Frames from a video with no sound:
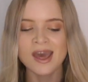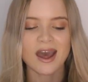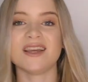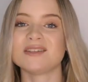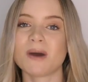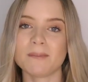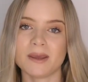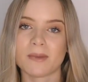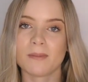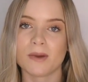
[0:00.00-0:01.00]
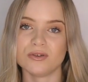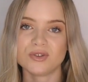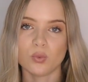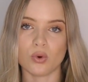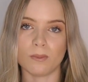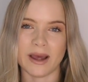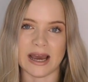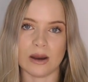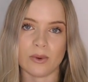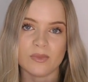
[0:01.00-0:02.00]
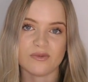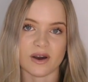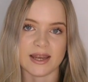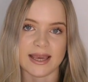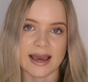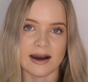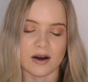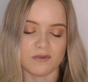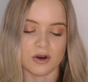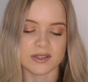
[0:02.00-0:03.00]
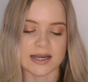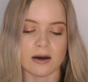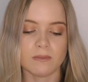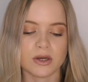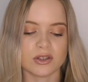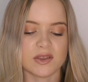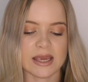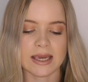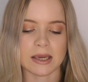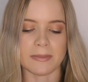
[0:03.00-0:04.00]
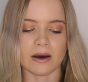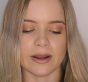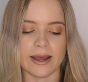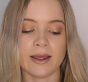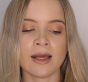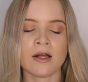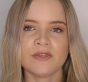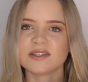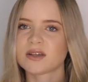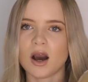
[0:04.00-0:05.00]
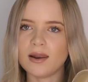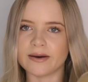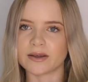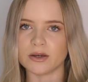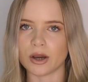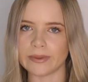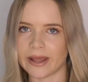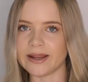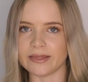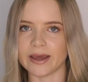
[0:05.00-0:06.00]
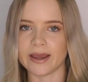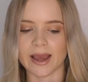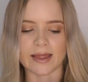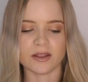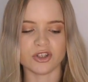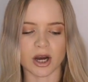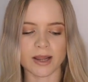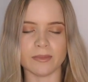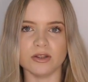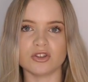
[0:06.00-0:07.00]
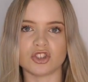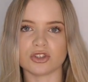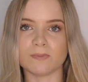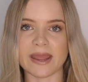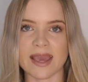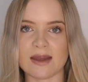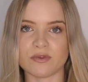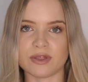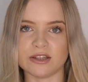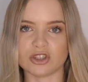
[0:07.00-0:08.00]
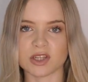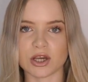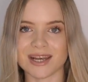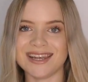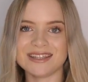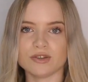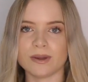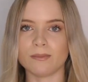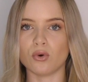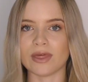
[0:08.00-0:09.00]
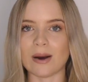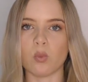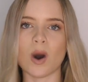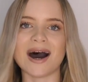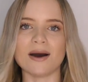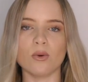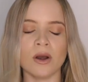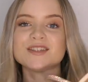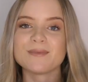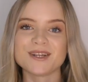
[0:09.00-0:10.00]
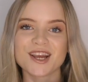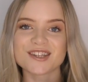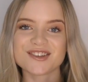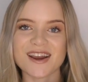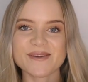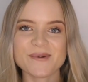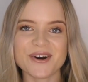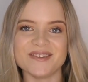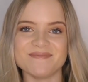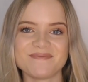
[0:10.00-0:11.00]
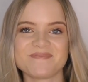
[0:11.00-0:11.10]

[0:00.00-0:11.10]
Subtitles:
These might be my most worn pair when we finally get out of lockdown, because thinking about it, this colour can go with anything, and the diamonds just make everything just look a little bit more that wow. So I'm going to go try them on.